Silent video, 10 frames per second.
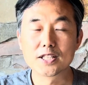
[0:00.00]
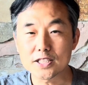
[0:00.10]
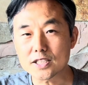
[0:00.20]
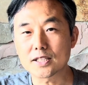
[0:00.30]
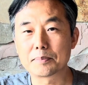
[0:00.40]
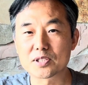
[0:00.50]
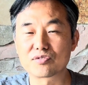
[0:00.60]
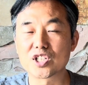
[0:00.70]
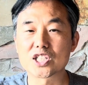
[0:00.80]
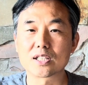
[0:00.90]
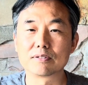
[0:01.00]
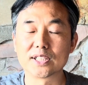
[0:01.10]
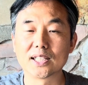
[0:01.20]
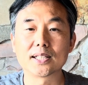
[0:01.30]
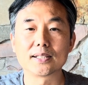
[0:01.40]
This observation of
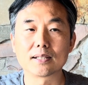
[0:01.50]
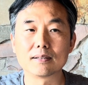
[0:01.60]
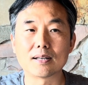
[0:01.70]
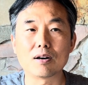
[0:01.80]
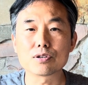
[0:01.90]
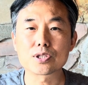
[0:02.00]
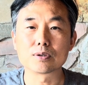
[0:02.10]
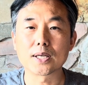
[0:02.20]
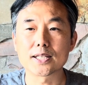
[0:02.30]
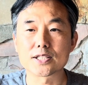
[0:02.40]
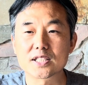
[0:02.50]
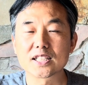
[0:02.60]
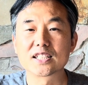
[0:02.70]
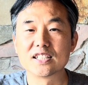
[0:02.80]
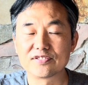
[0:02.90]
yin and yang also has
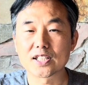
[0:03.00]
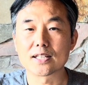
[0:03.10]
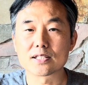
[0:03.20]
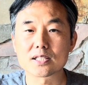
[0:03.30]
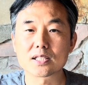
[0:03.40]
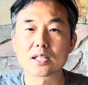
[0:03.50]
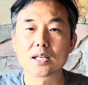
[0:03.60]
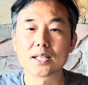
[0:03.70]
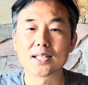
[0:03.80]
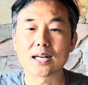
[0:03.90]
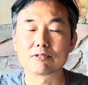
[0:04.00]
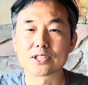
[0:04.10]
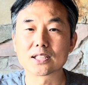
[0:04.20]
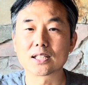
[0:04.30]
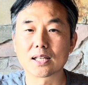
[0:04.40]
significance in our
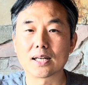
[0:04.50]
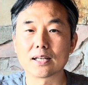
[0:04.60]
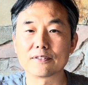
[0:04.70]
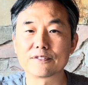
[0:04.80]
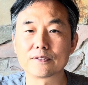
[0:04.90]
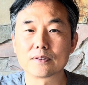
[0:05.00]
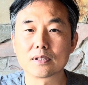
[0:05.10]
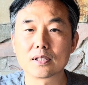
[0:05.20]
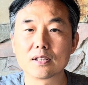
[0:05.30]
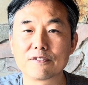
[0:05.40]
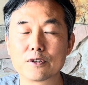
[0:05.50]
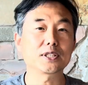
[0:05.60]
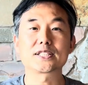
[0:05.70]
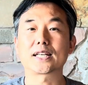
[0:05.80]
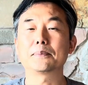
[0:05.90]
daily life. For
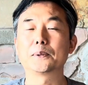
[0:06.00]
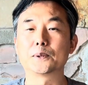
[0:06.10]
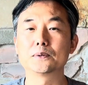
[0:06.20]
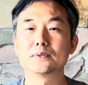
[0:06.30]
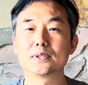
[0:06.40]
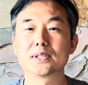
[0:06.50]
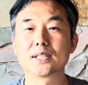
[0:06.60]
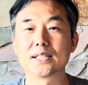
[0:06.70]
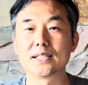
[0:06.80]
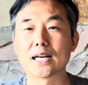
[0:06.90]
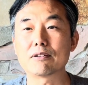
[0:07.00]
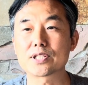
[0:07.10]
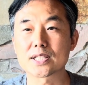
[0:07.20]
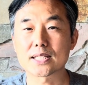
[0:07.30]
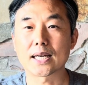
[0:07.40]
example, in our
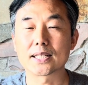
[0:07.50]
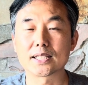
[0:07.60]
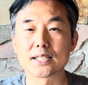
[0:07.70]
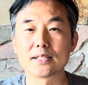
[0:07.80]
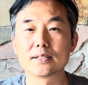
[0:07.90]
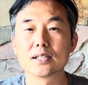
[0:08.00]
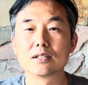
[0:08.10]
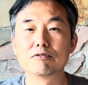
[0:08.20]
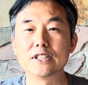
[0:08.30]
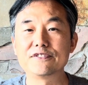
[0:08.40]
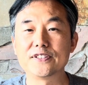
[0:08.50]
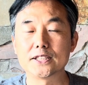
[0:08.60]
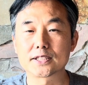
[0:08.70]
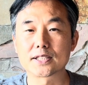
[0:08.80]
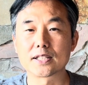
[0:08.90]
society, we
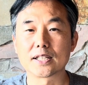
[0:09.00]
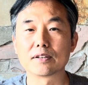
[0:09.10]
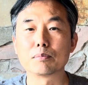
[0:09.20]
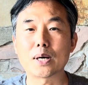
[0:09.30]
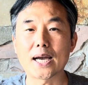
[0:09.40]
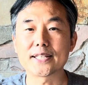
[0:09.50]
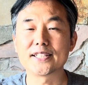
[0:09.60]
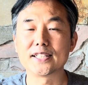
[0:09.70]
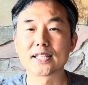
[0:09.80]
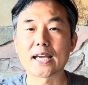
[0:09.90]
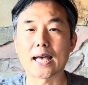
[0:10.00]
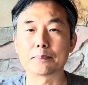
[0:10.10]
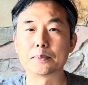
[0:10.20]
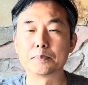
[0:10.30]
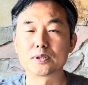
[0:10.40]
face the widening
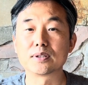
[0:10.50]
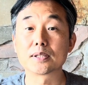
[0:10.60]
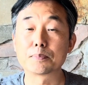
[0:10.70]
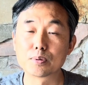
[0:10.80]
gap between the